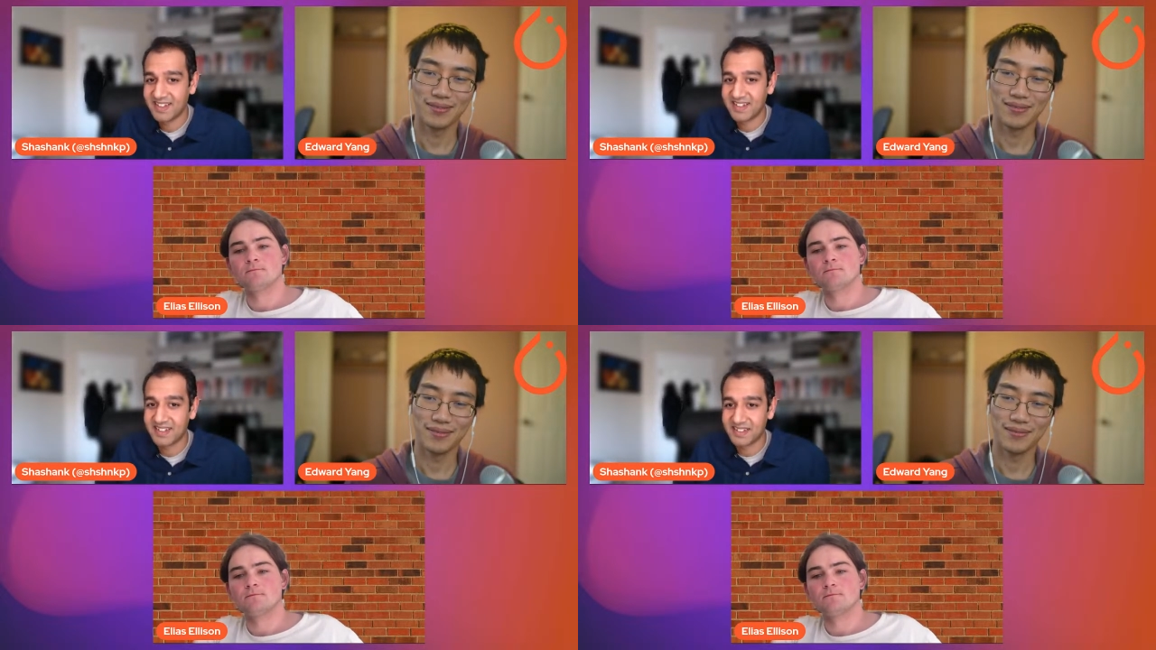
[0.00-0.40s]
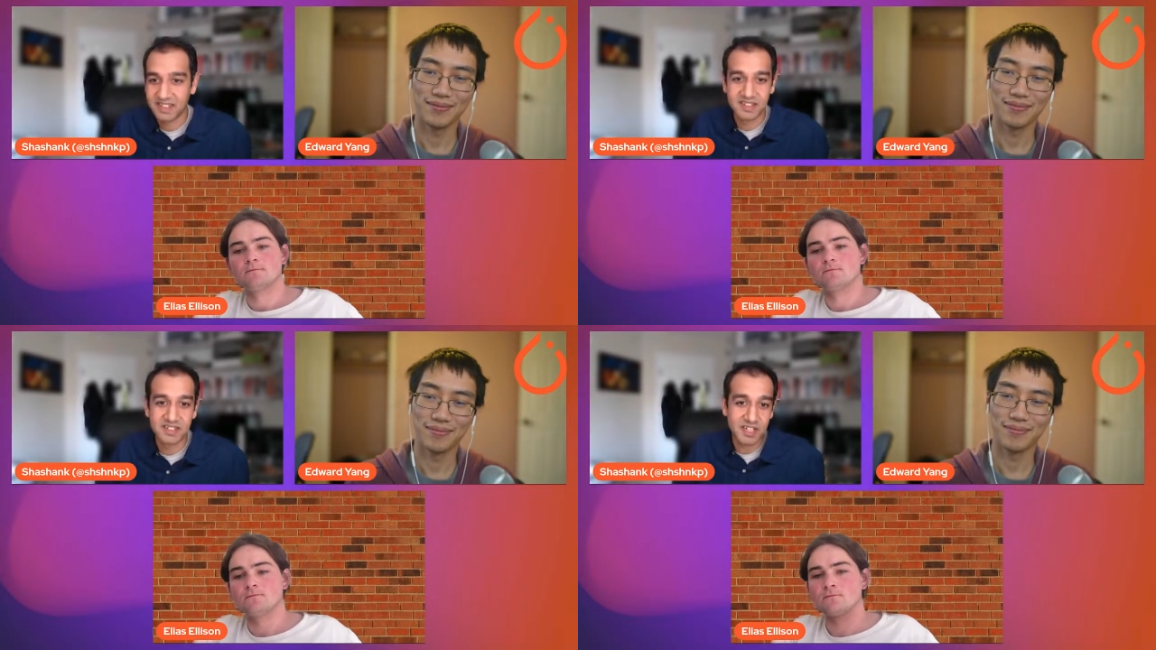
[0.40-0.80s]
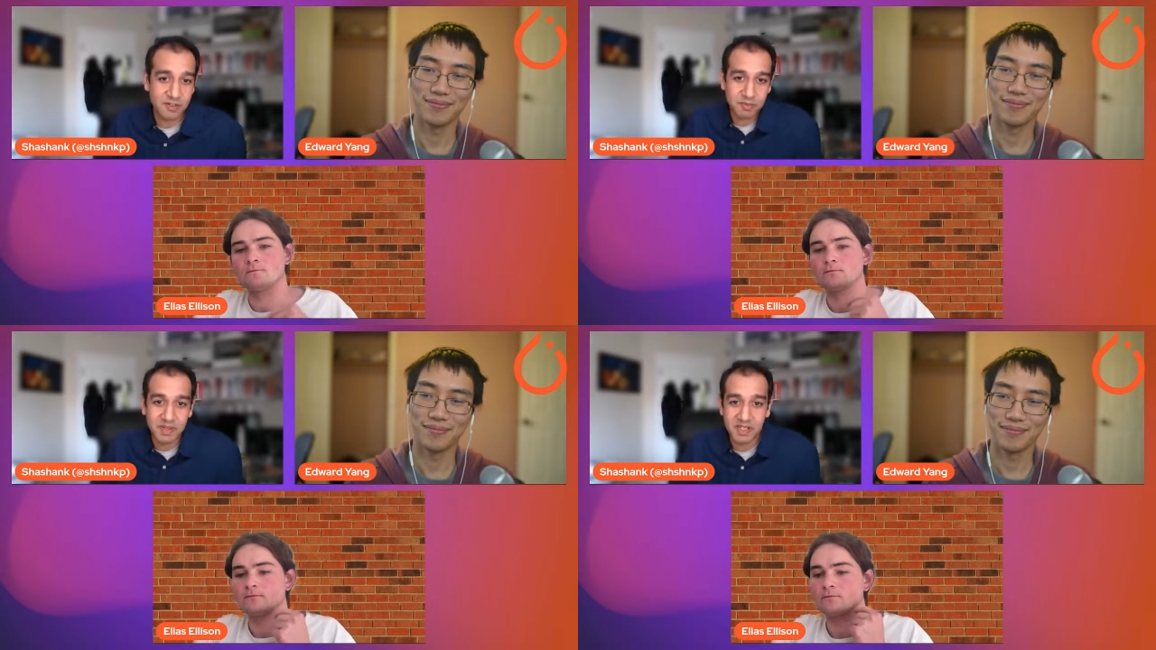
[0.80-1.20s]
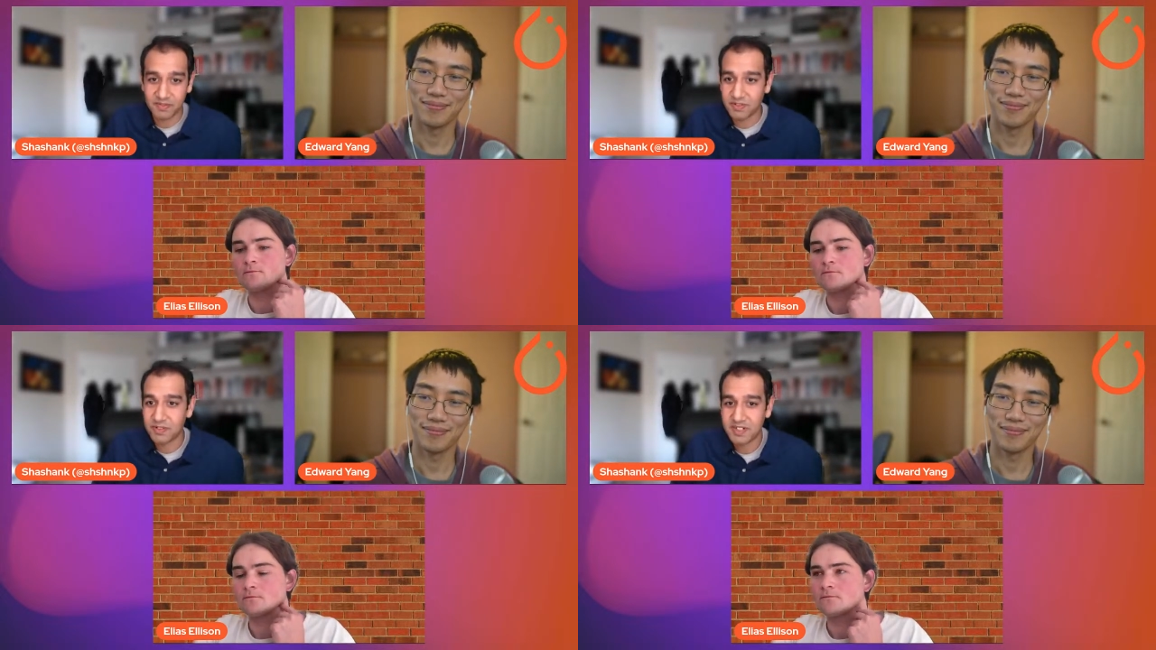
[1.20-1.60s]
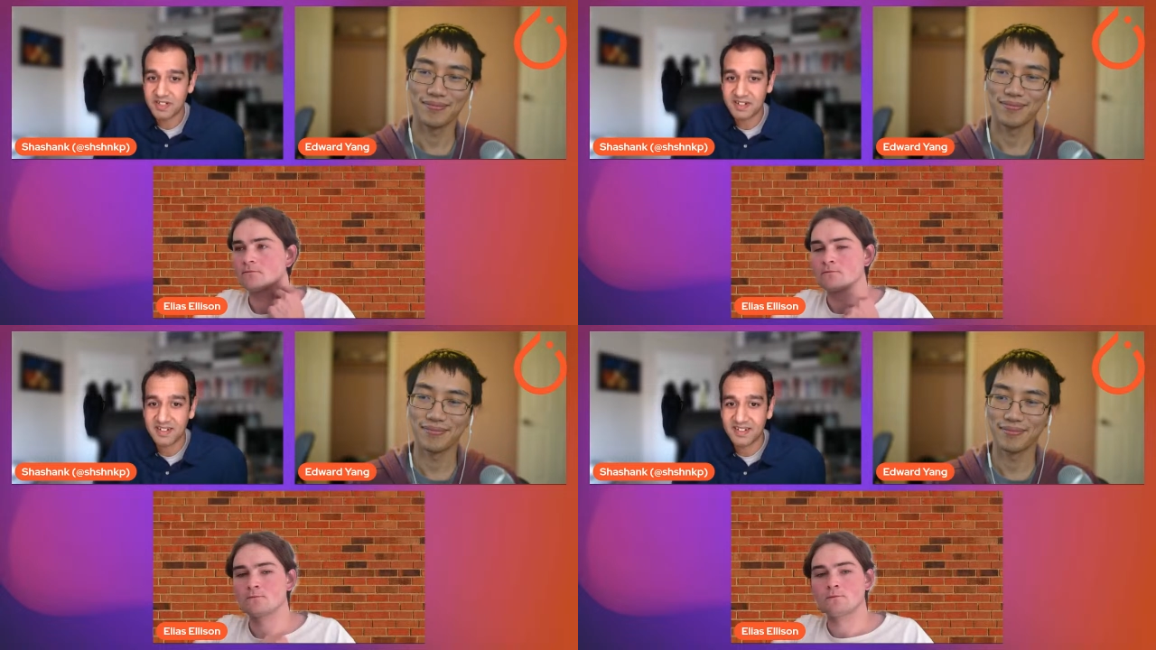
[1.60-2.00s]
Speaker 1: uh, the ga would be in the future
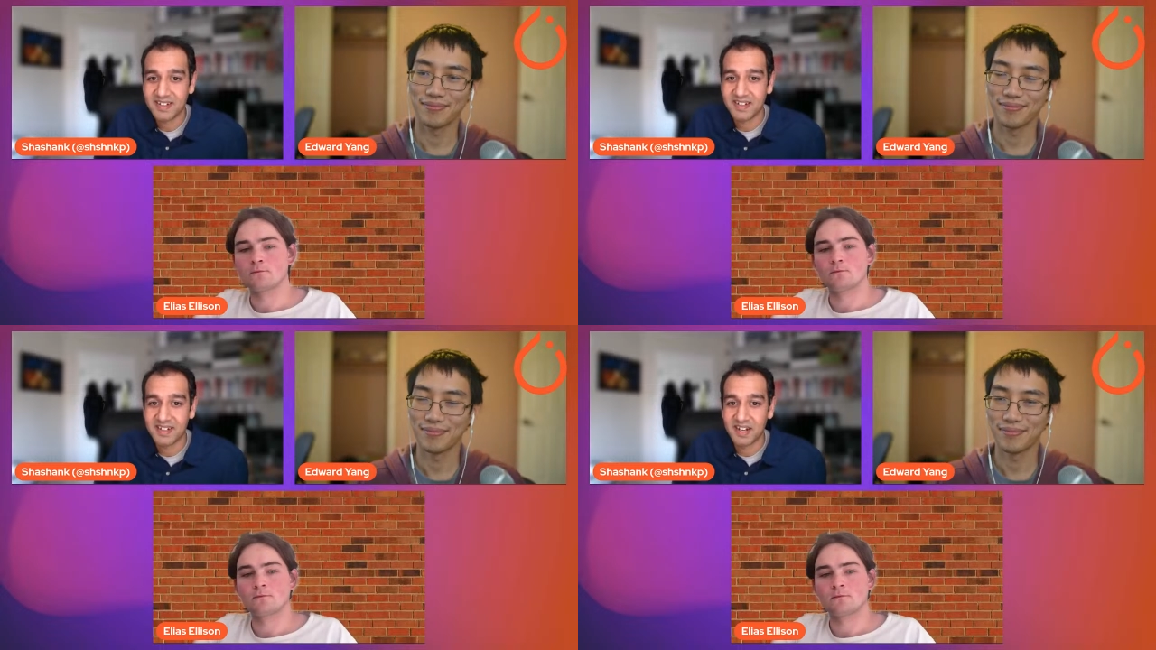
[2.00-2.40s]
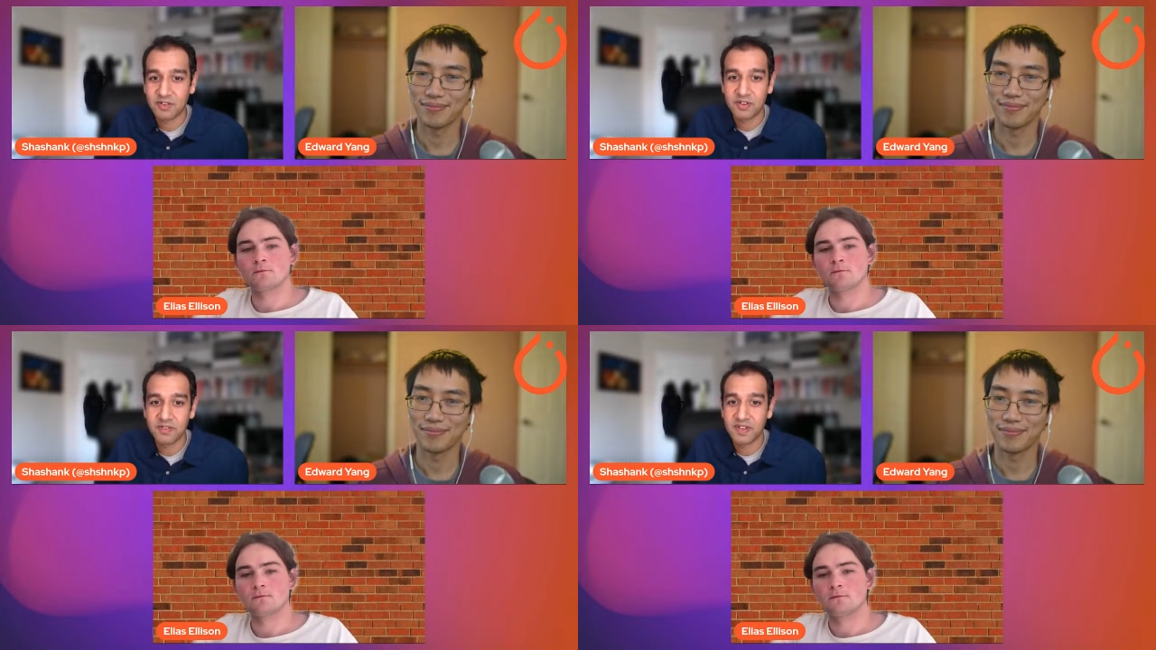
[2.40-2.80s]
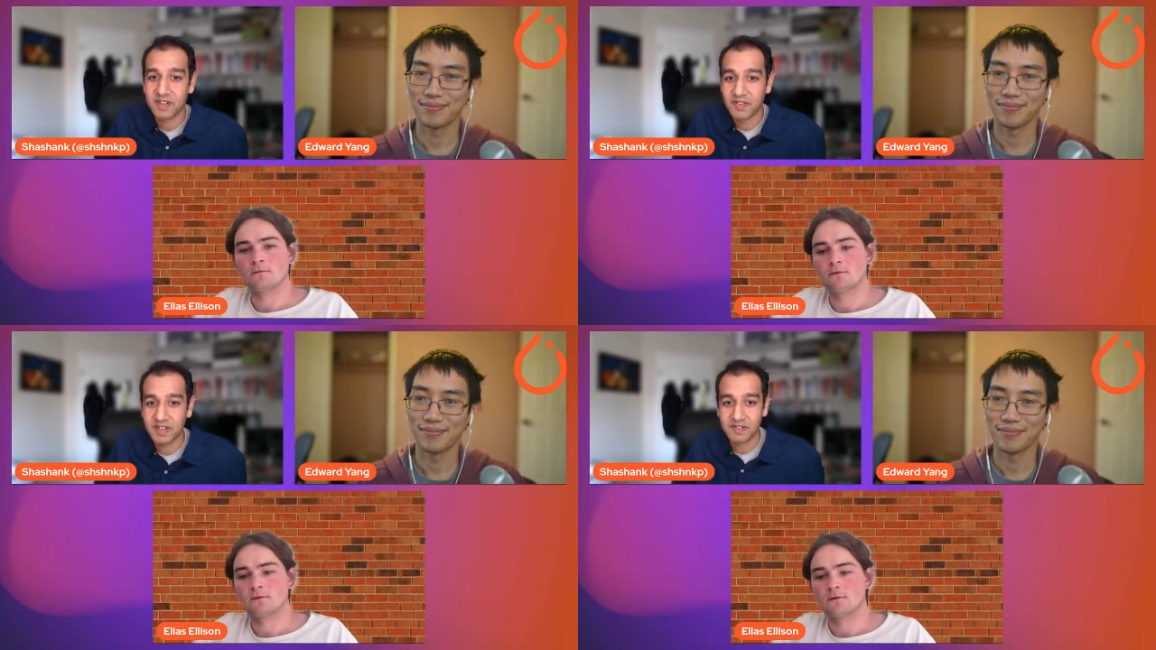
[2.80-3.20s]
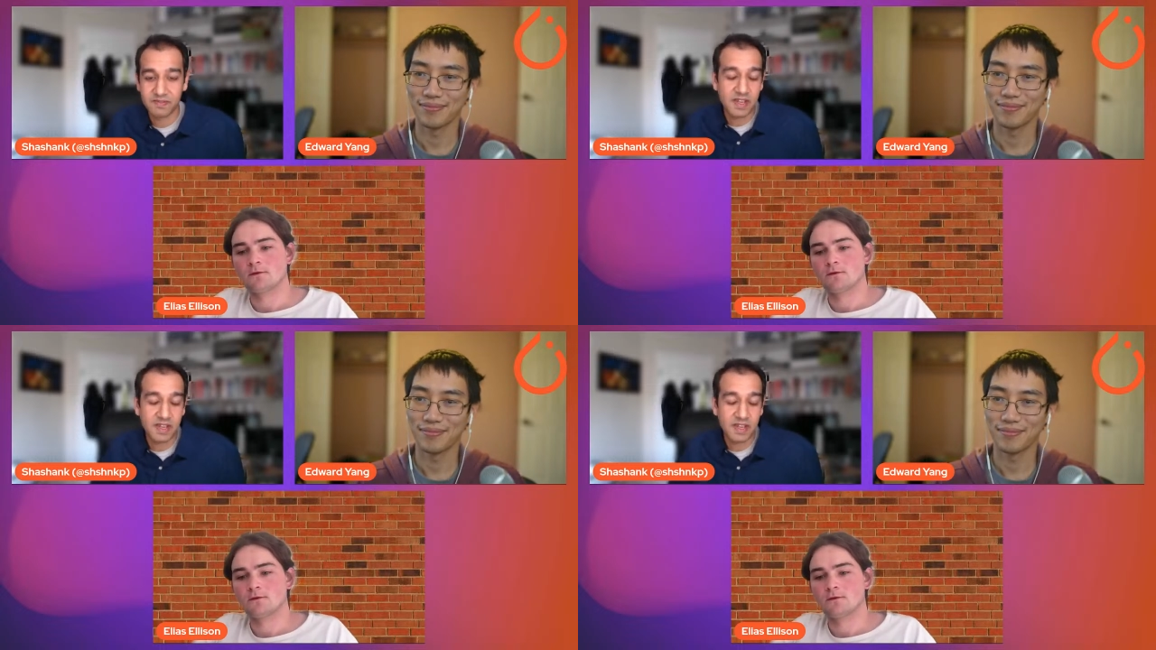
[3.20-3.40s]
uh, i don't know if you're giving we